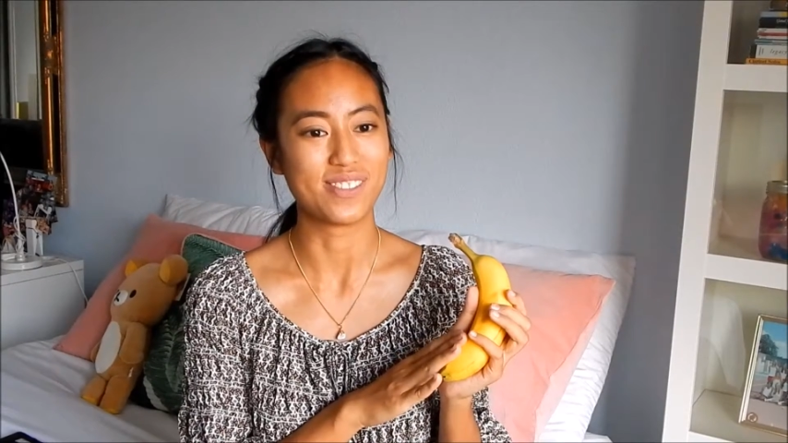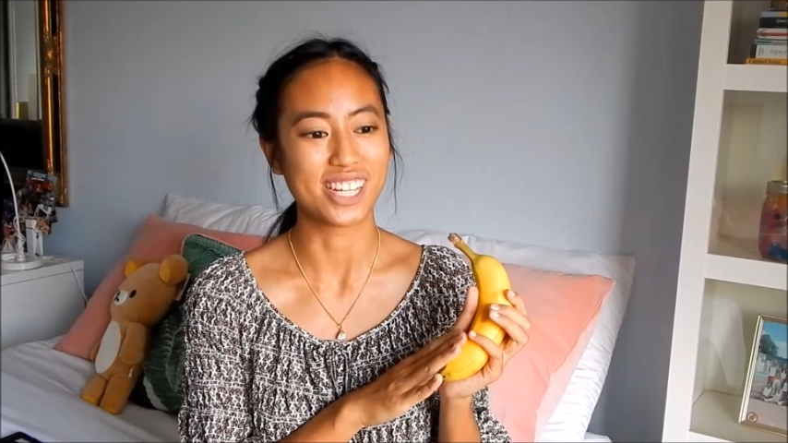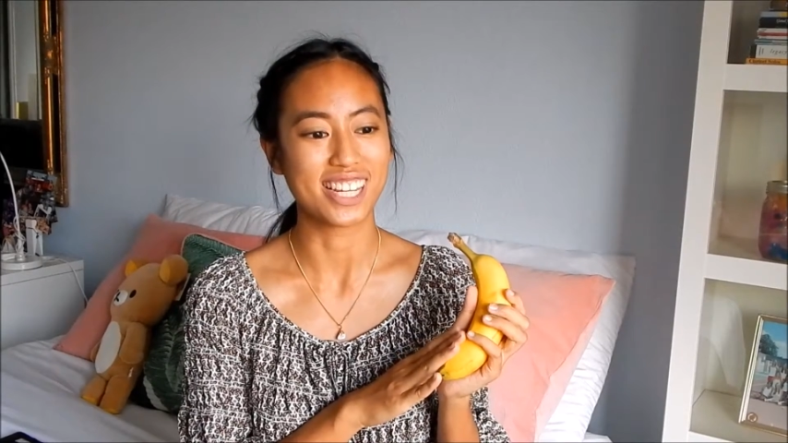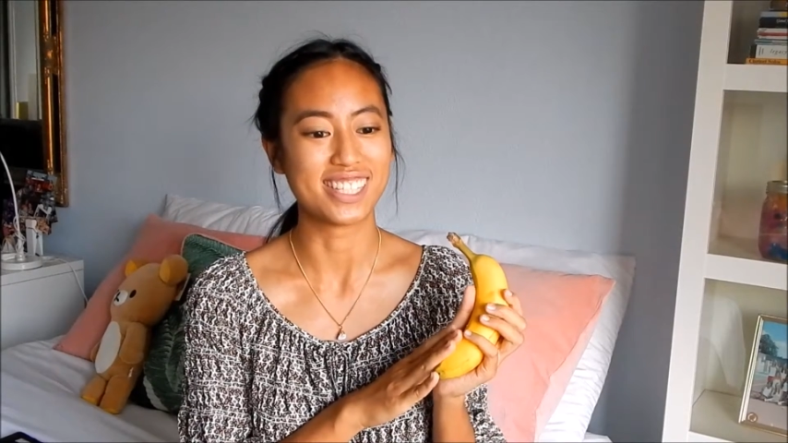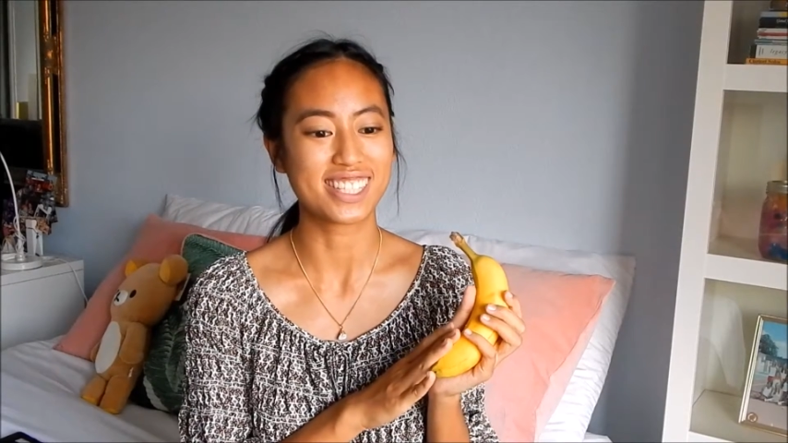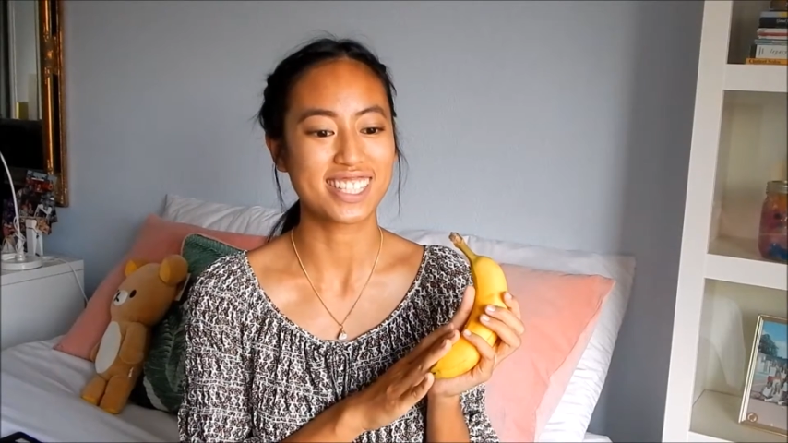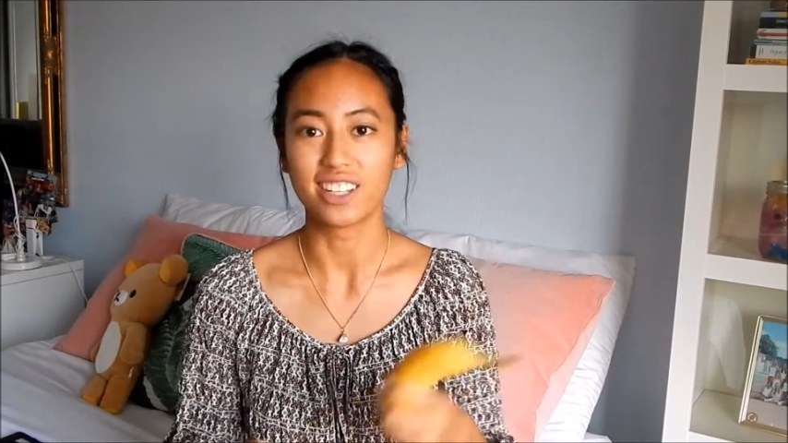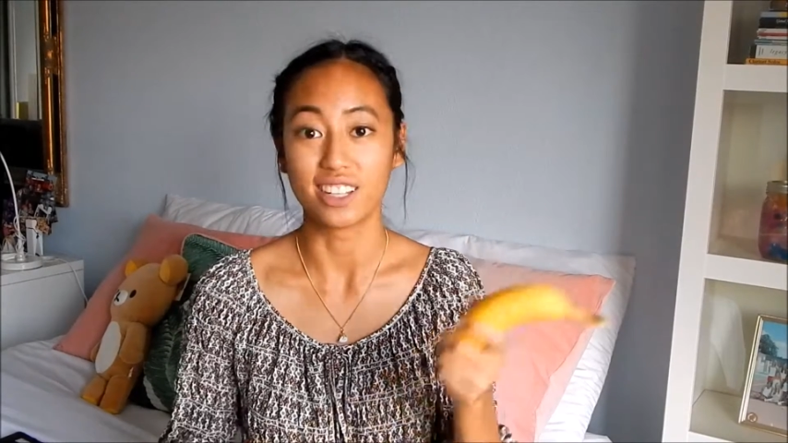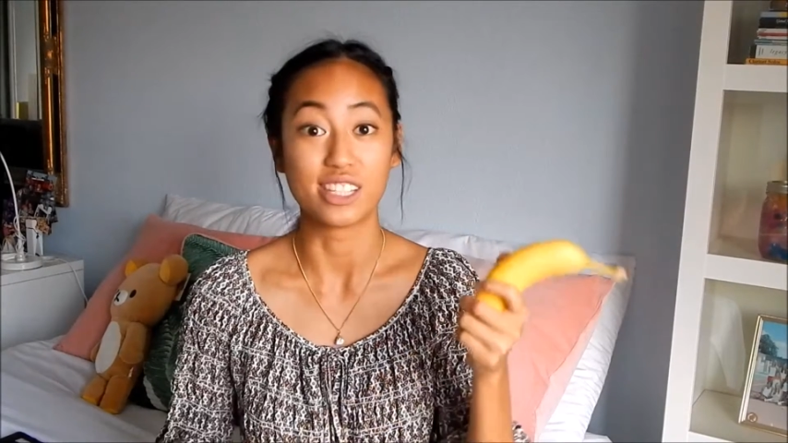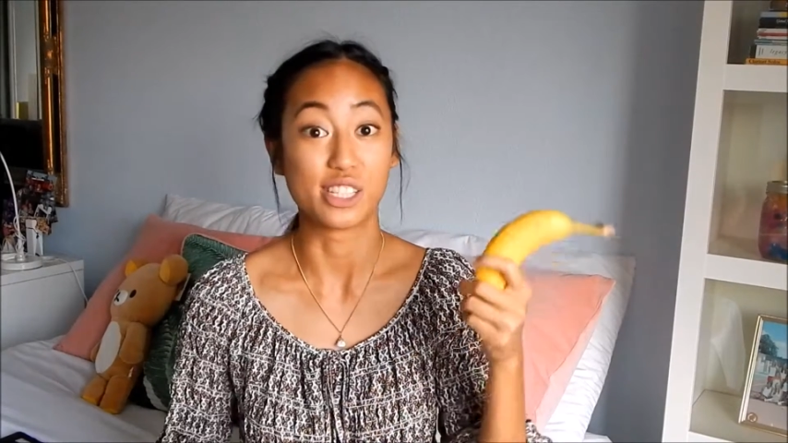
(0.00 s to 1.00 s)
because
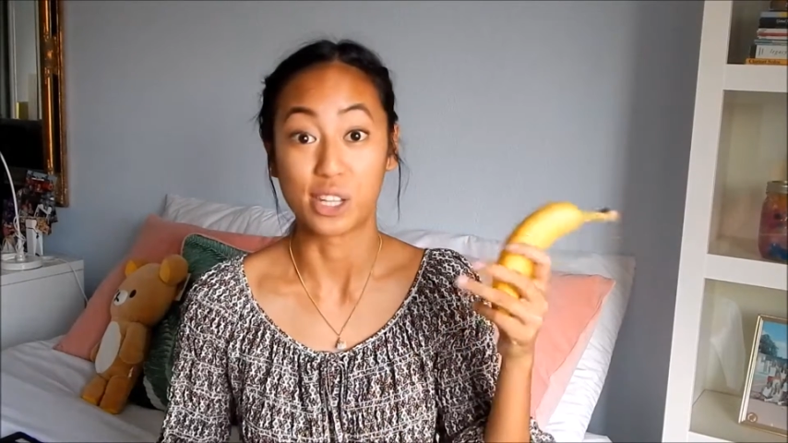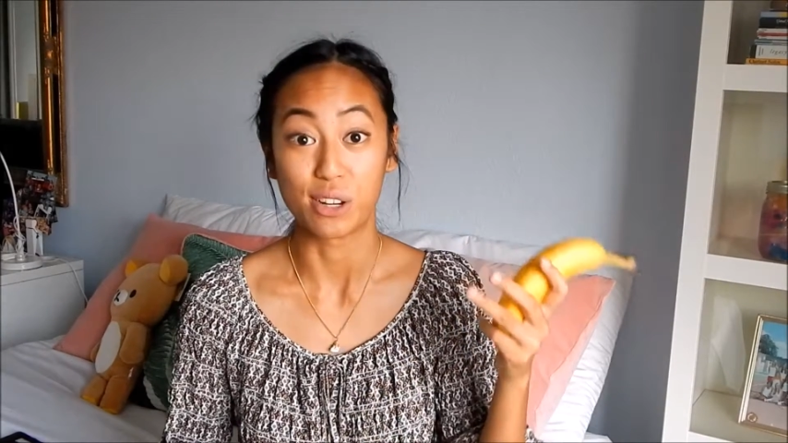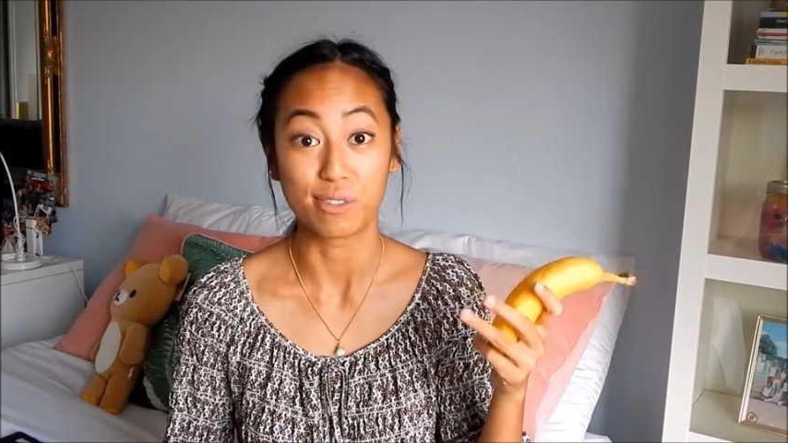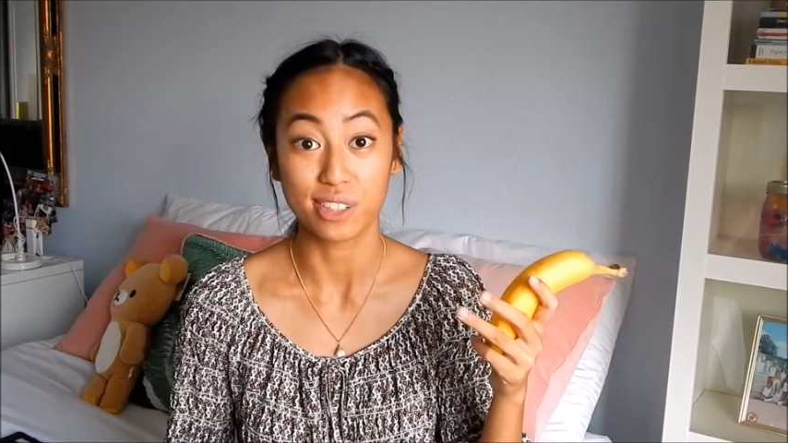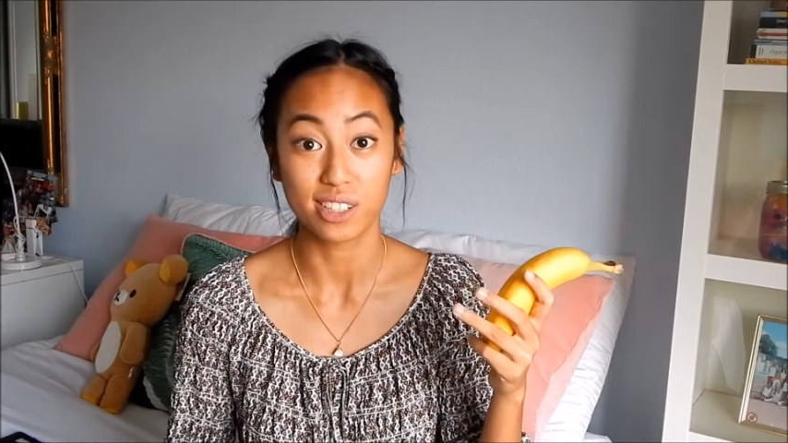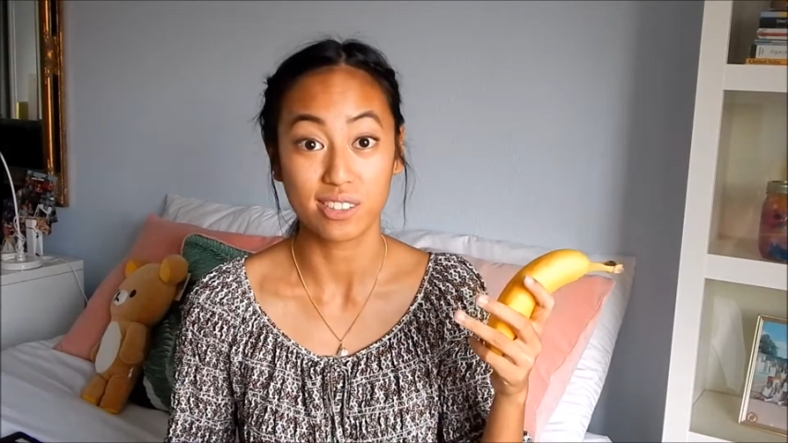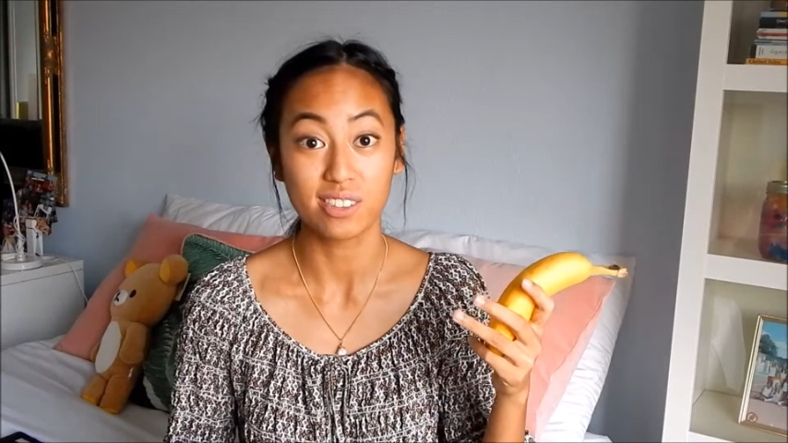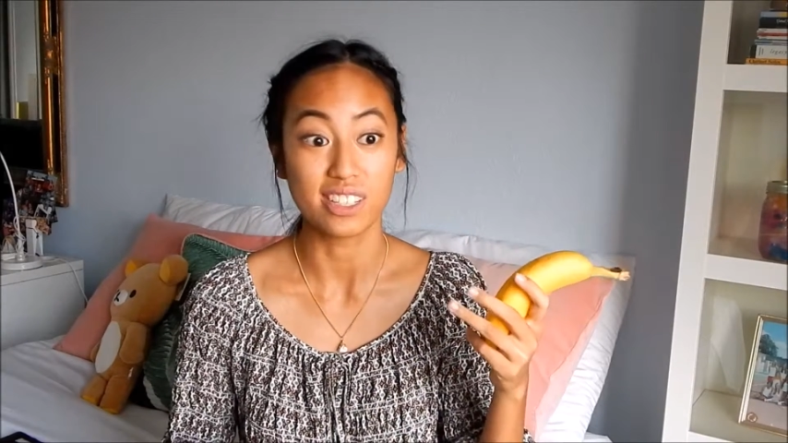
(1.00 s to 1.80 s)
it's good for you,